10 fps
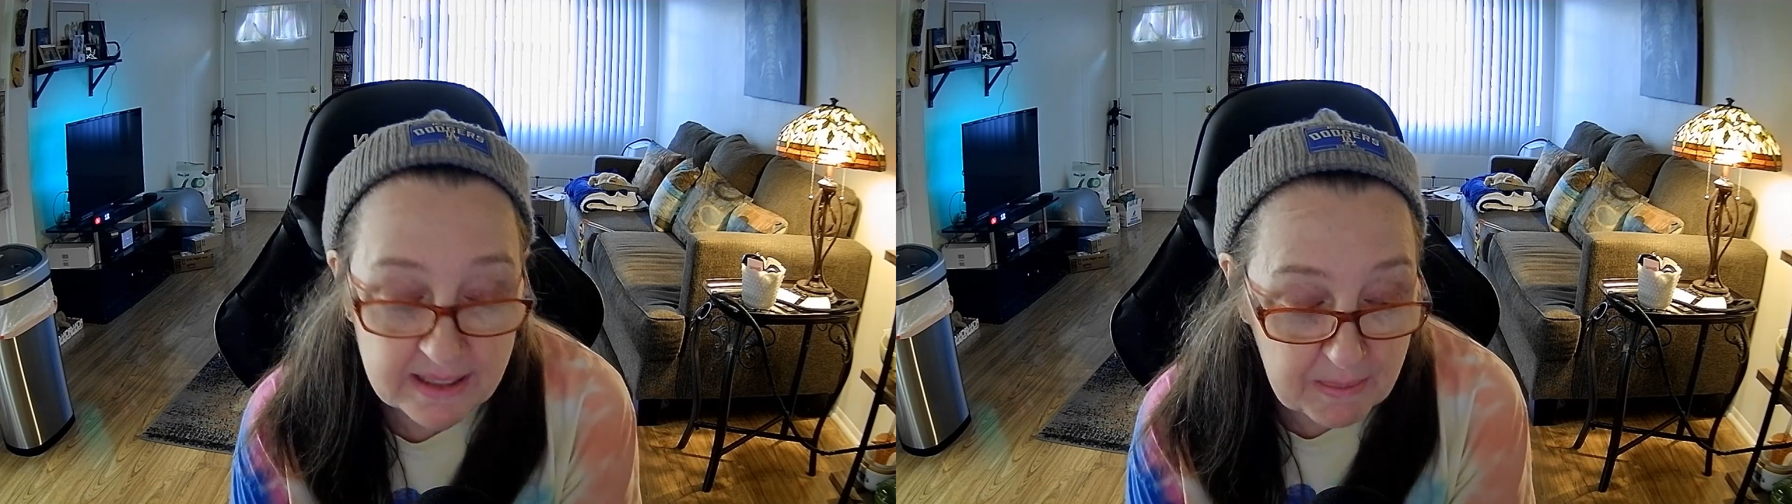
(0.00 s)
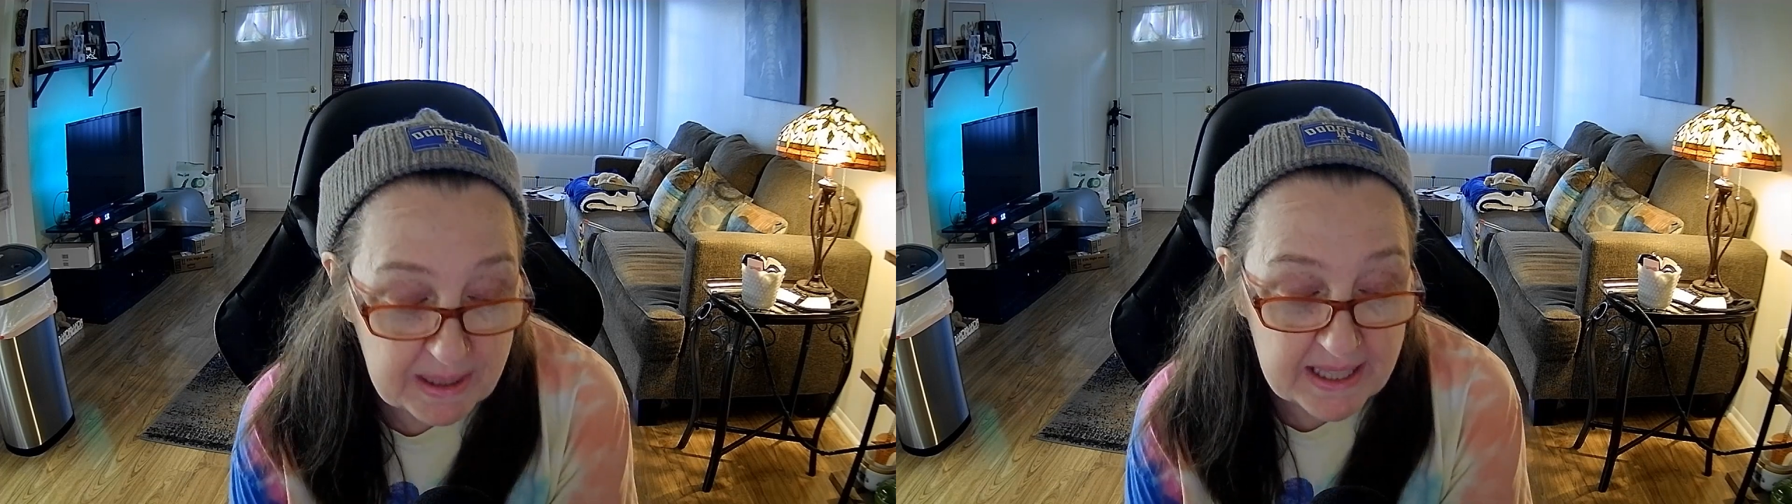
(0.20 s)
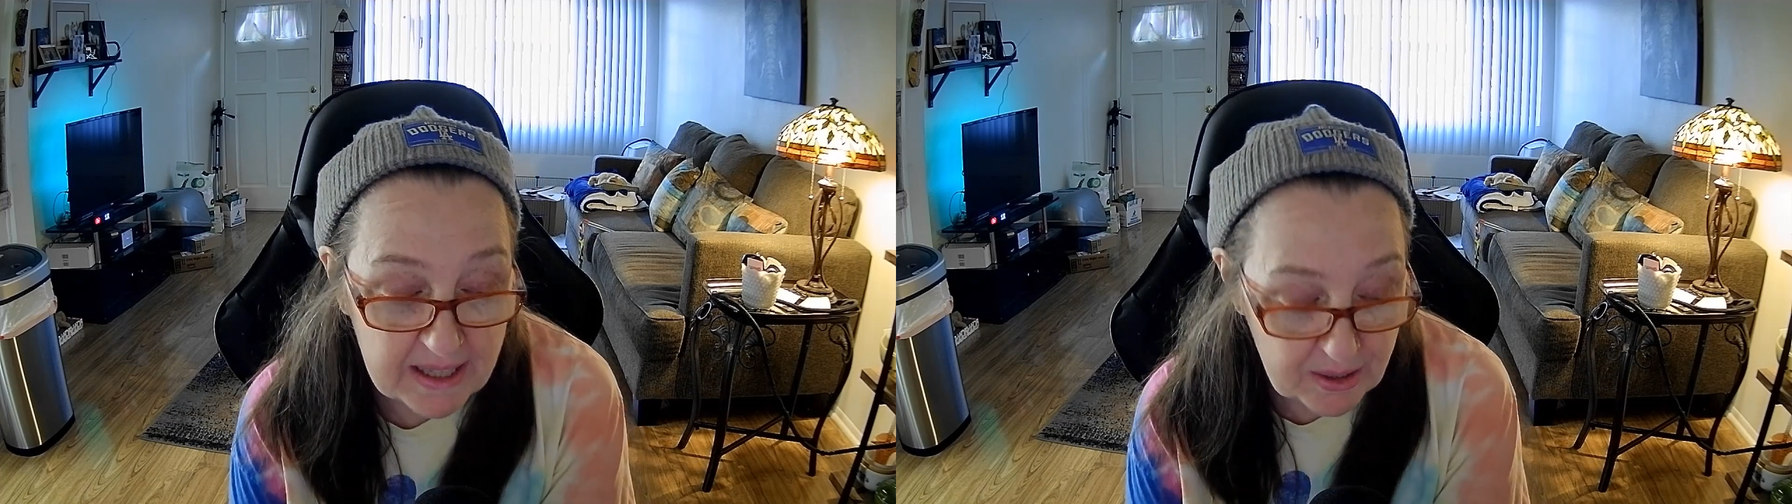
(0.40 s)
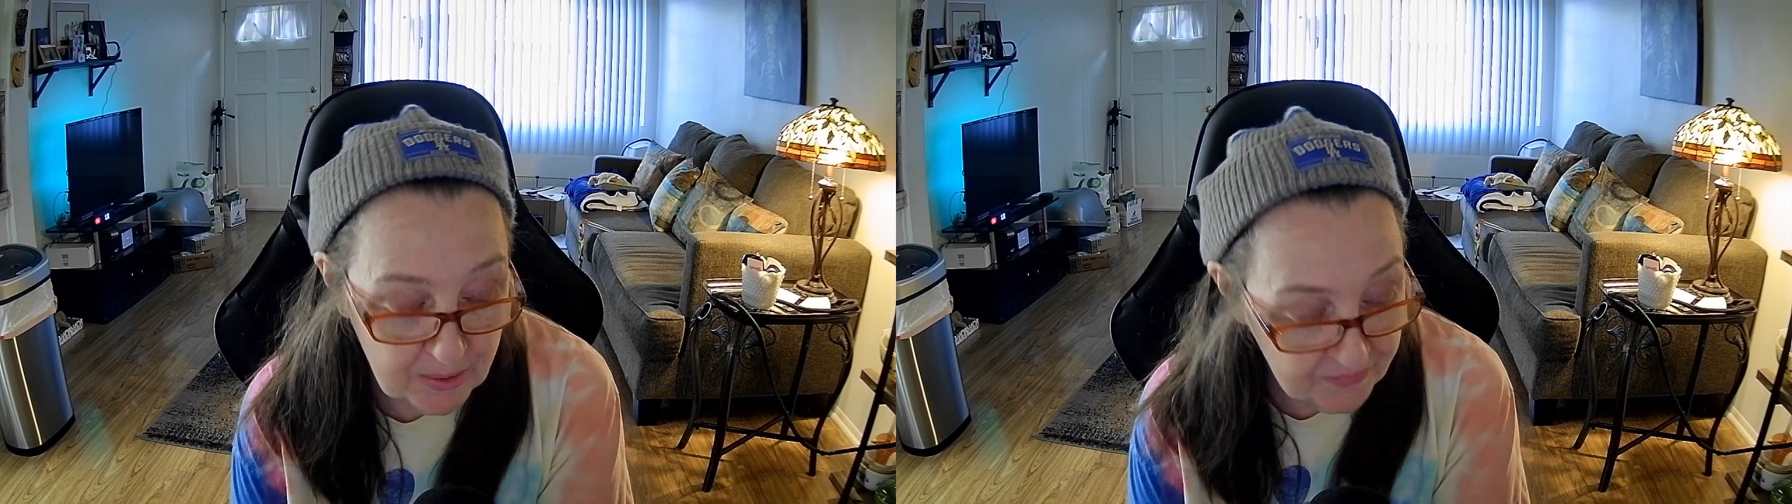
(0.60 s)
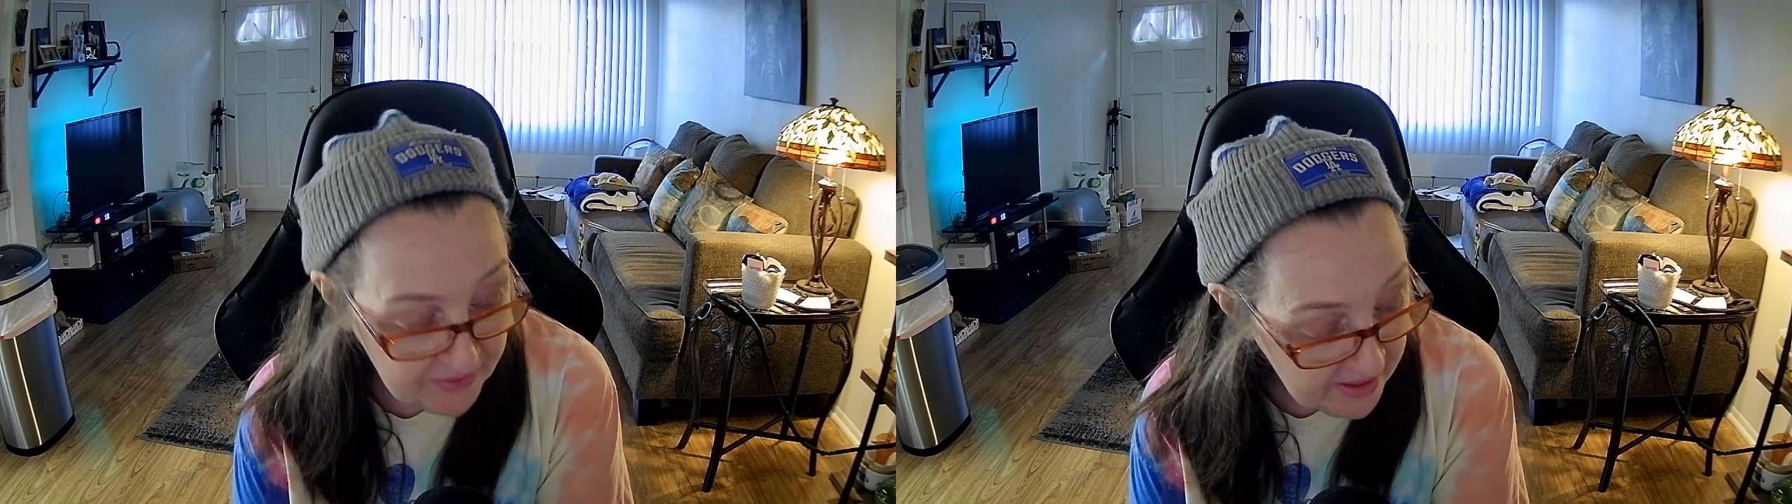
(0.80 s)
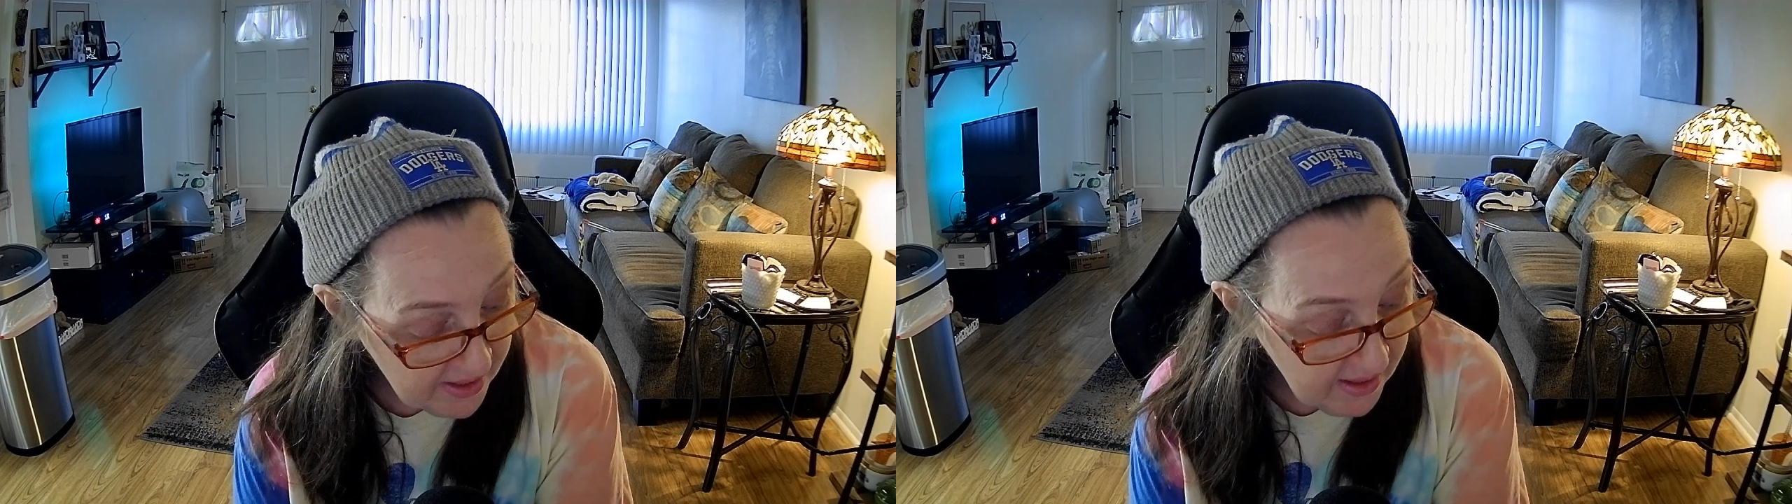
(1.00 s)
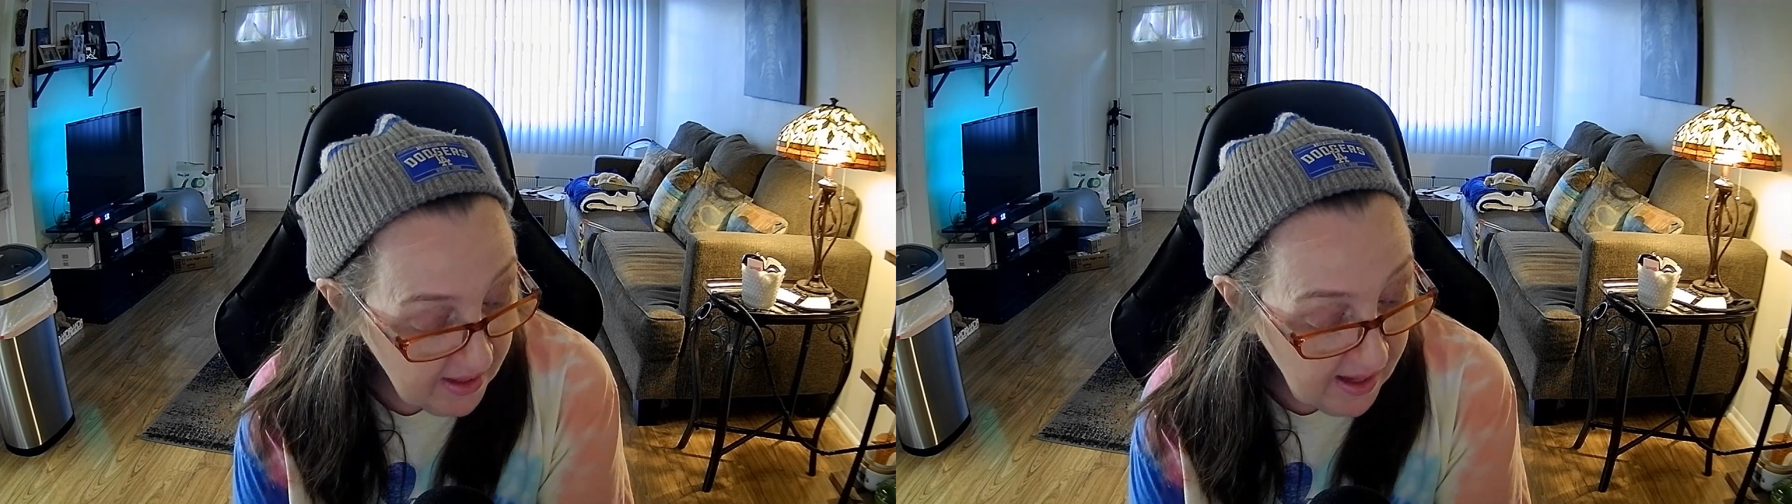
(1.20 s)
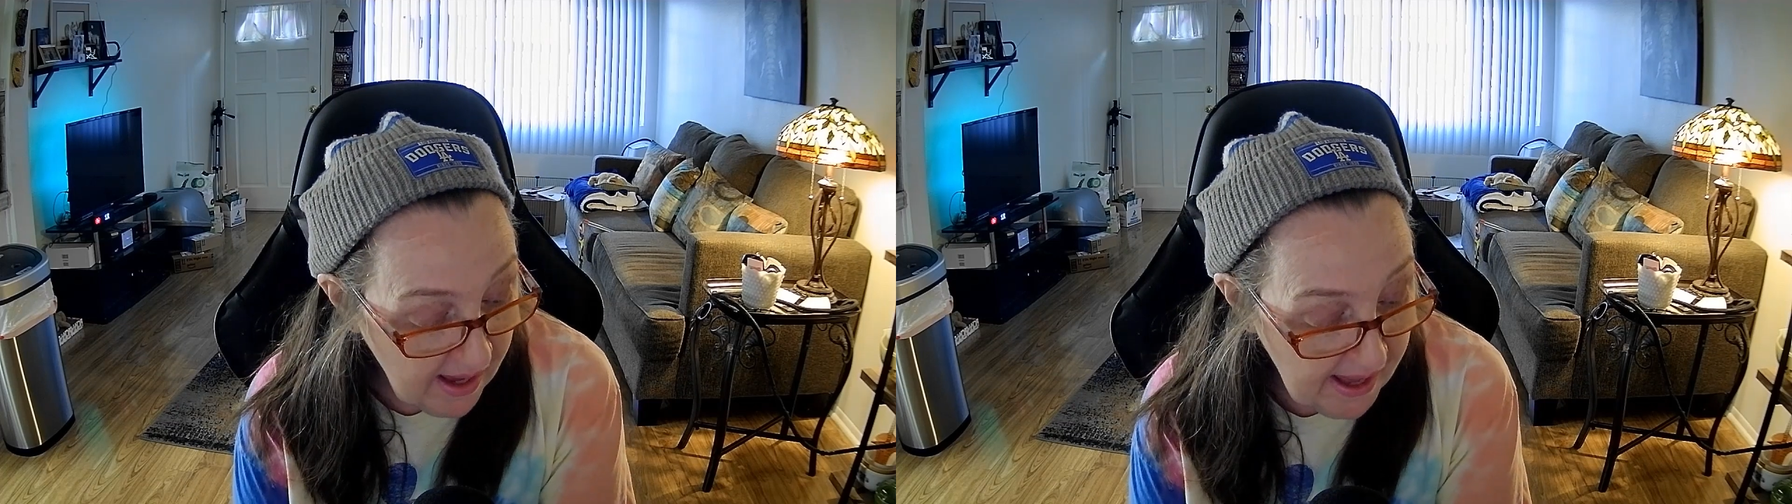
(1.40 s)
let me tell you
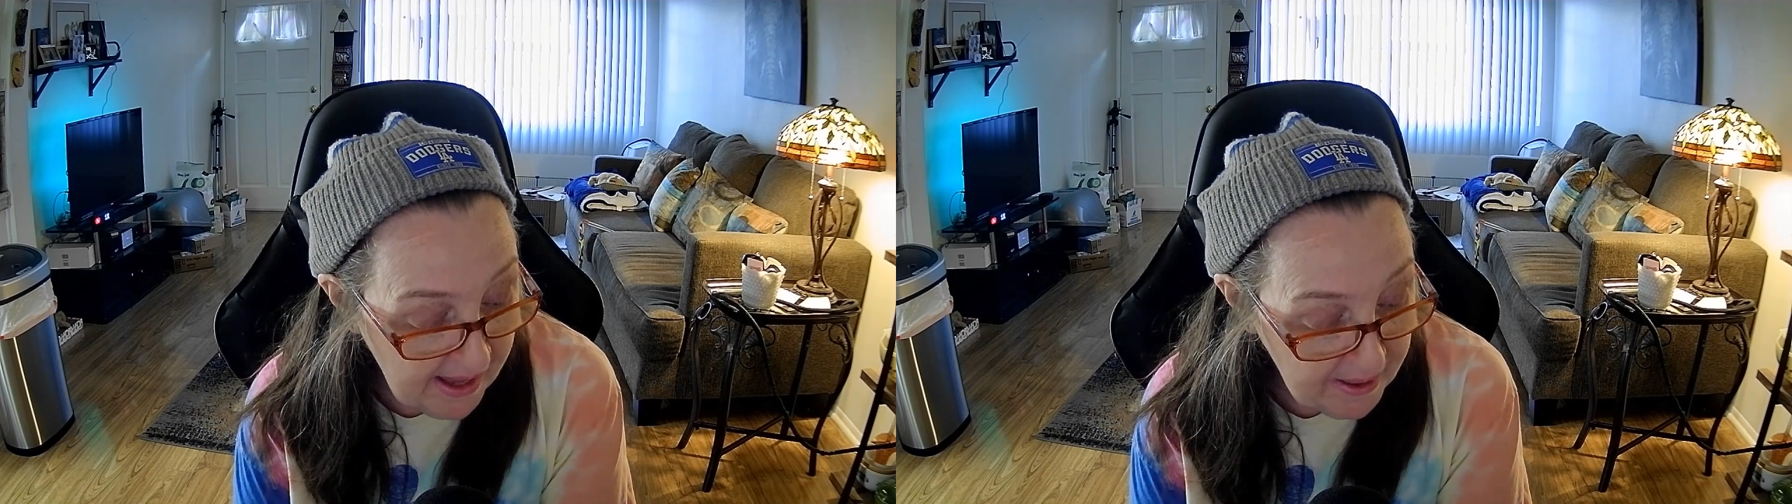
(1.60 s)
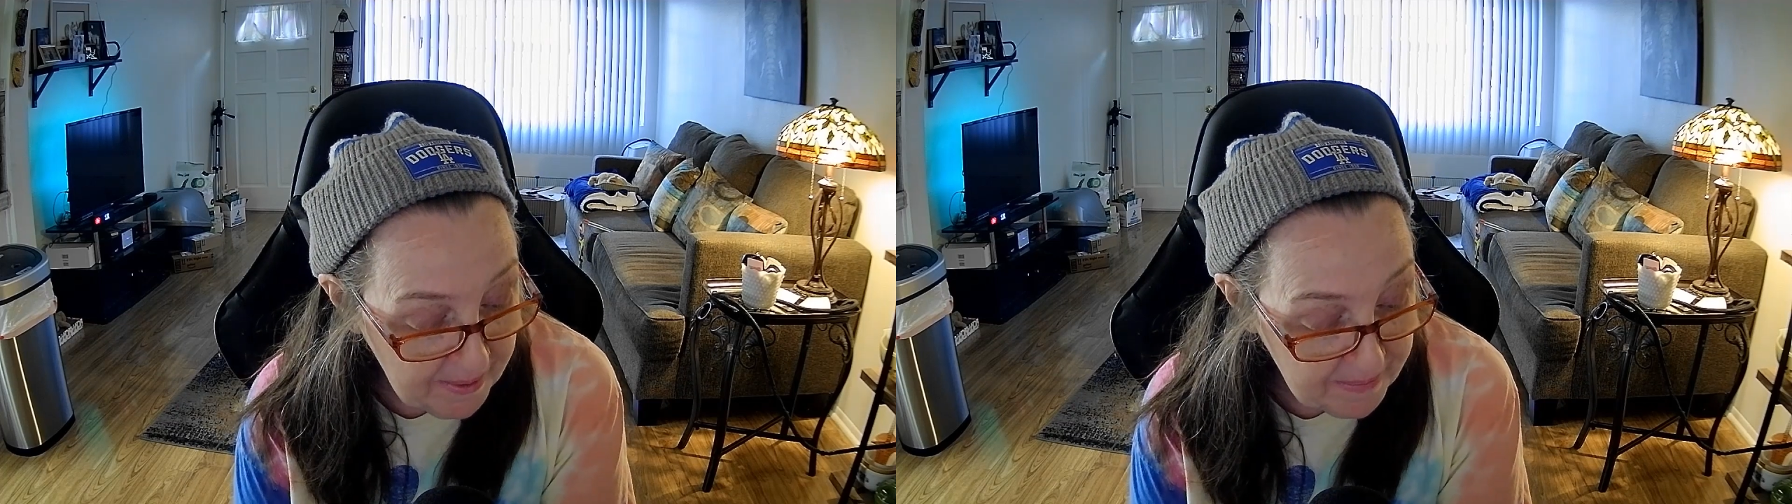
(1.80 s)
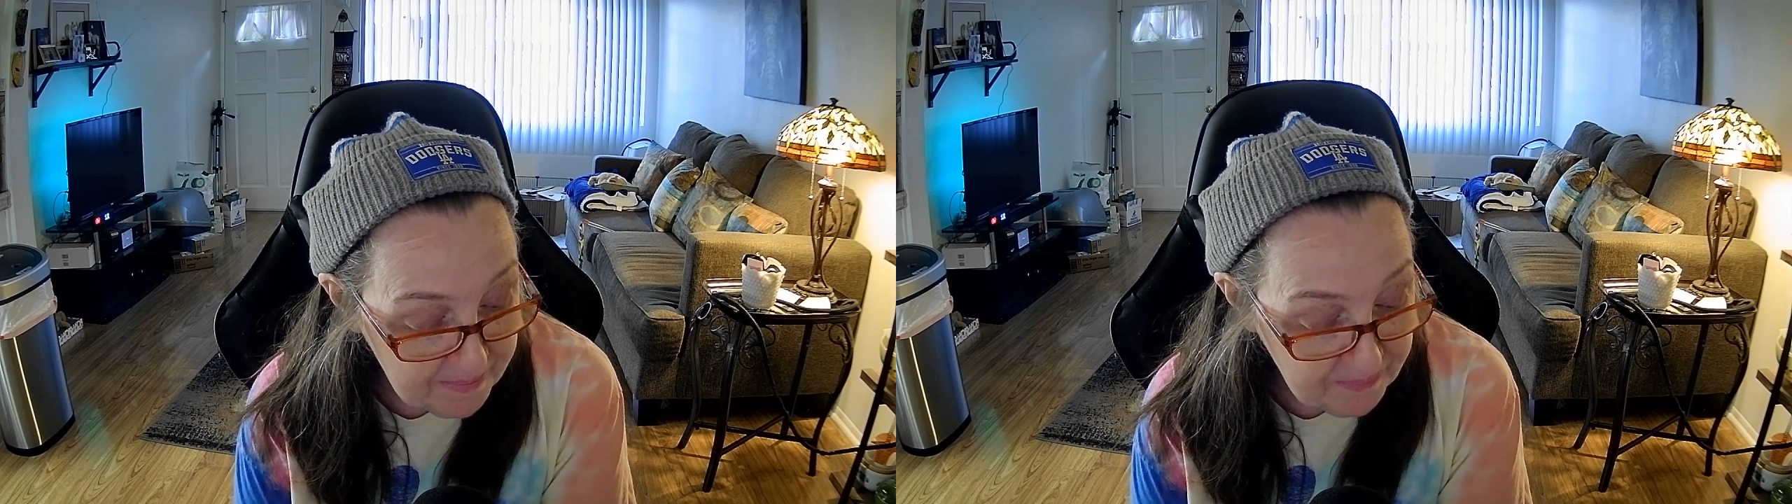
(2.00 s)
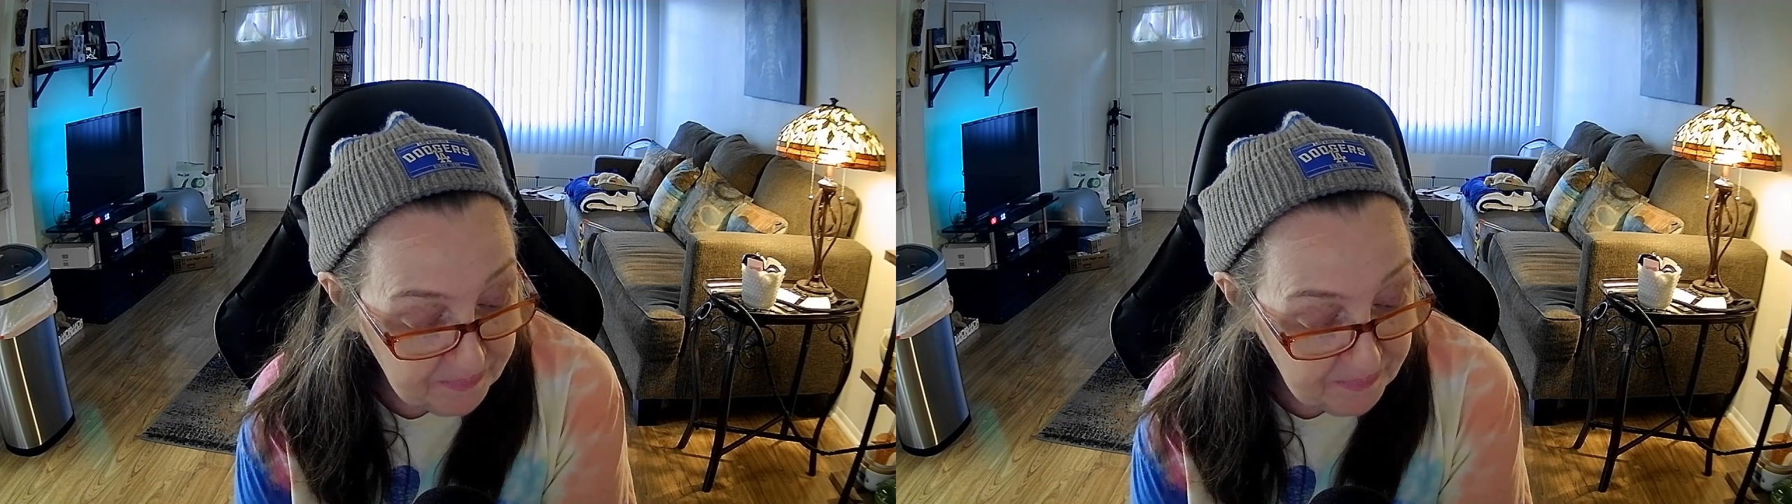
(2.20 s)
um,